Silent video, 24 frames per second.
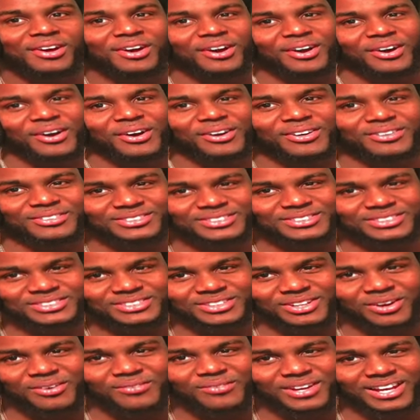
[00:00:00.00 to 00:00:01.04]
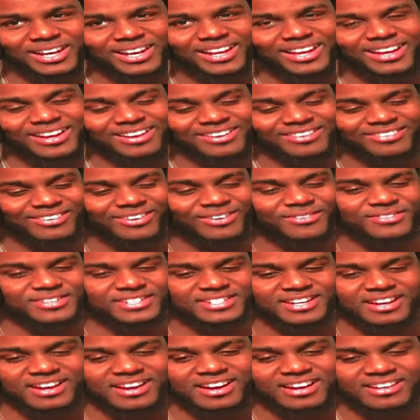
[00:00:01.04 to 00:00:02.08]
Um, she's on my lap. I,
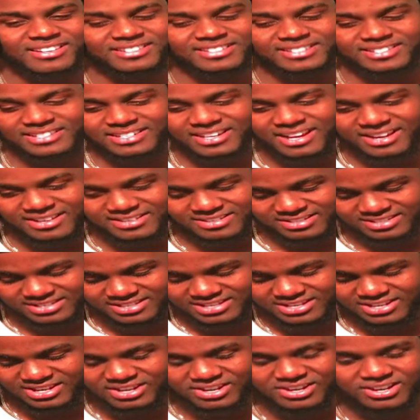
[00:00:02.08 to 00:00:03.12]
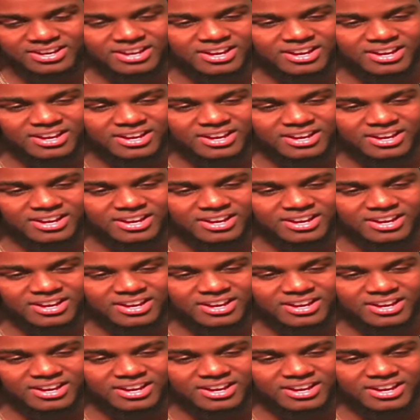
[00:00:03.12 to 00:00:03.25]
got, I could I could see her.